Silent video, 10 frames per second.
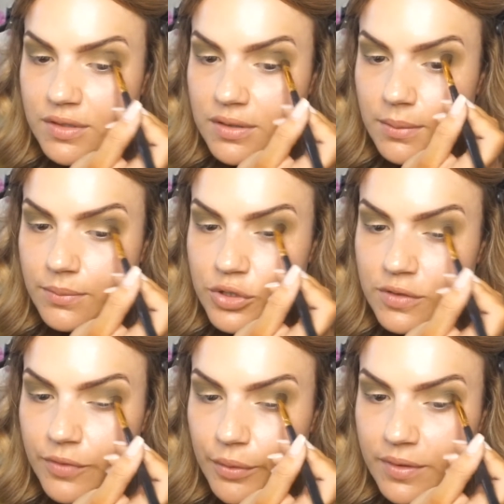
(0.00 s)
and I'm just
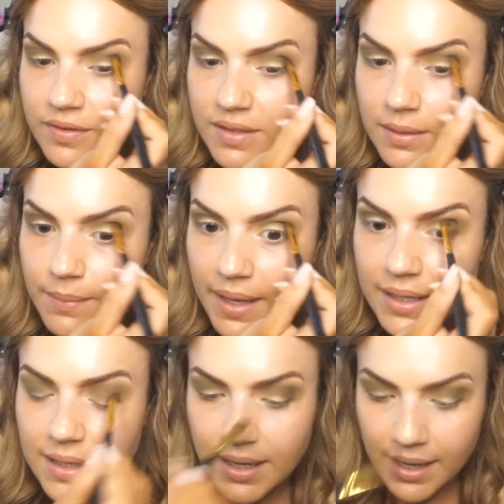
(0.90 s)
focusing
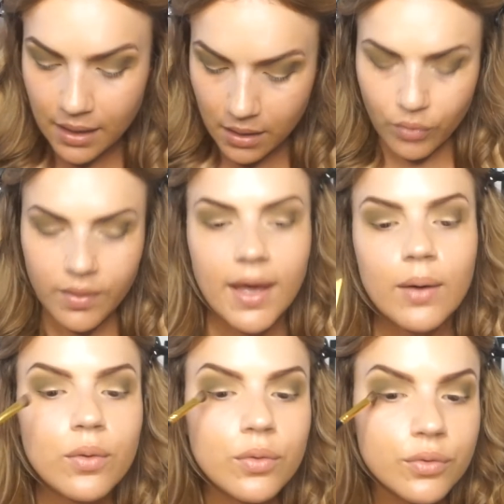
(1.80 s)
mainly on the
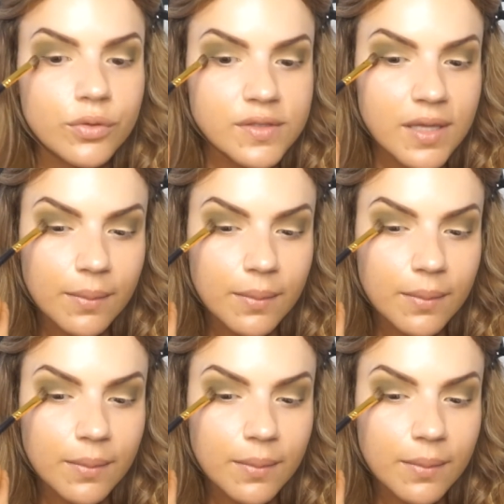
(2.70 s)
outer corners at the